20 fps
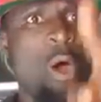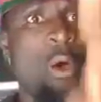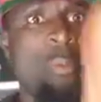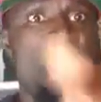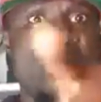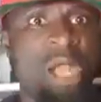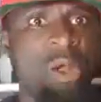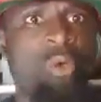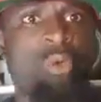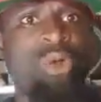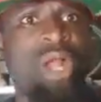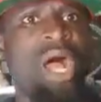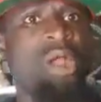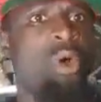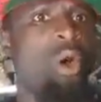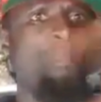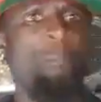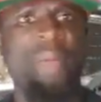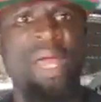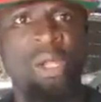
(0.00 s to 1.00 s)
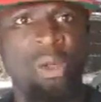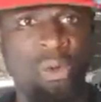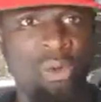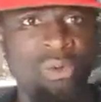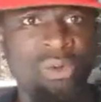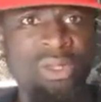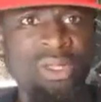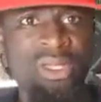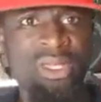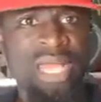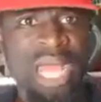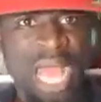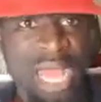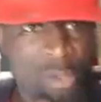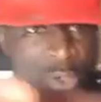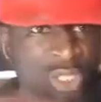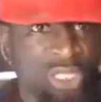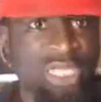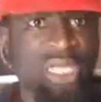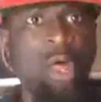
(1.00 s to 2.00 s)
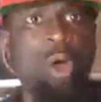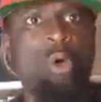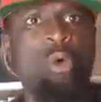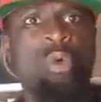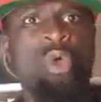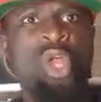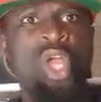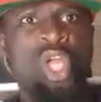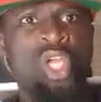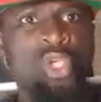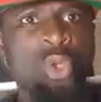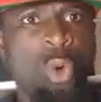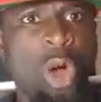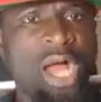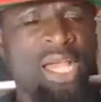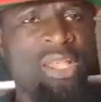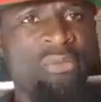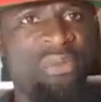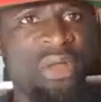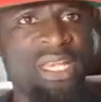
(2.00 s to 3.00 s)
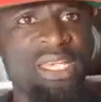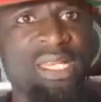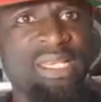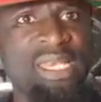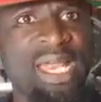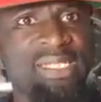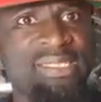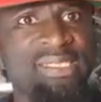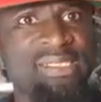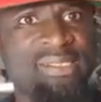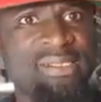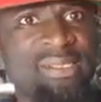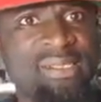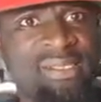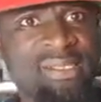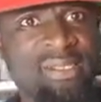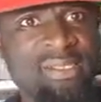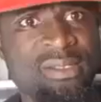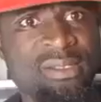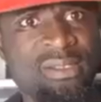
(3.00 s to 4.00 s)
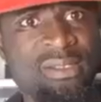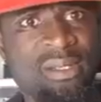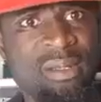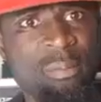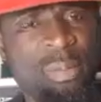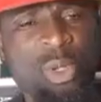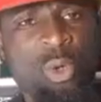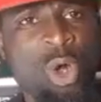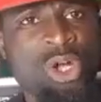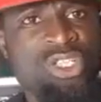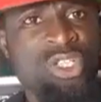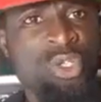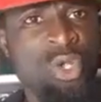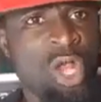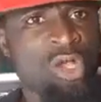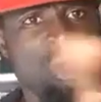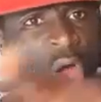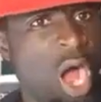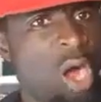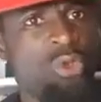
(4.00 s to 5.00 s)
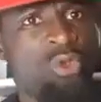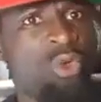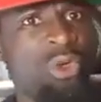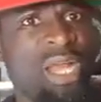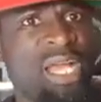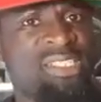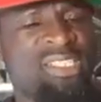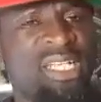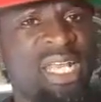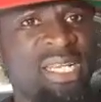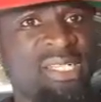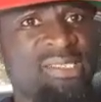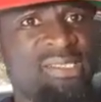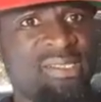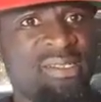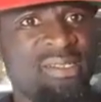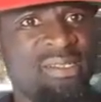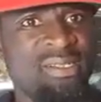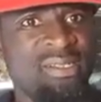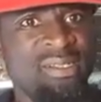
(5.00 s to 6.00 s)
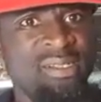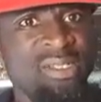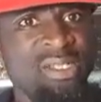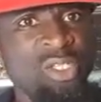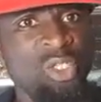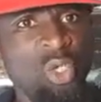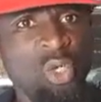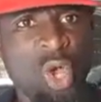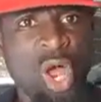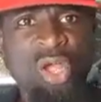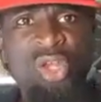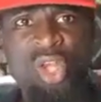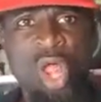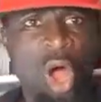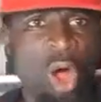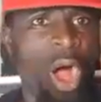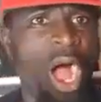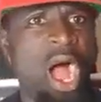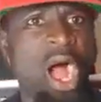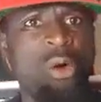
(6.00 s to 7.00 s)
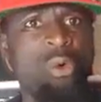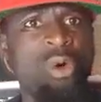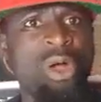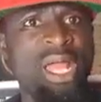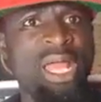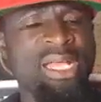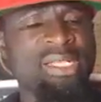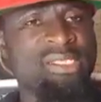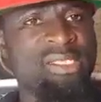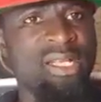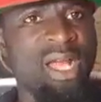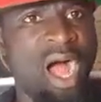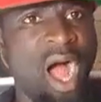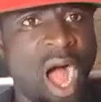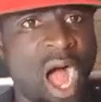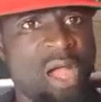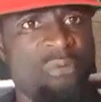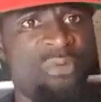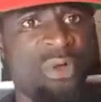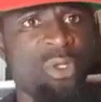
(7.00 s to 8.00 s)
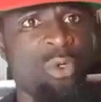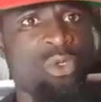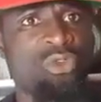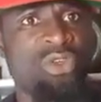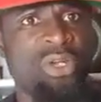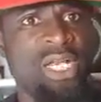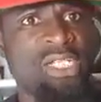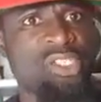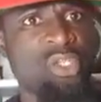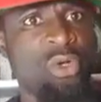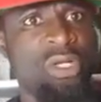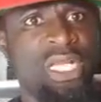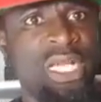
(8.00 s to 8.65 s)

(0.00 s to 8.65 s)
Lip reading: ubano kran un peno. And until now you are defending that. Because you don't know how to raise kids. You don't know how it's hard for you to raise your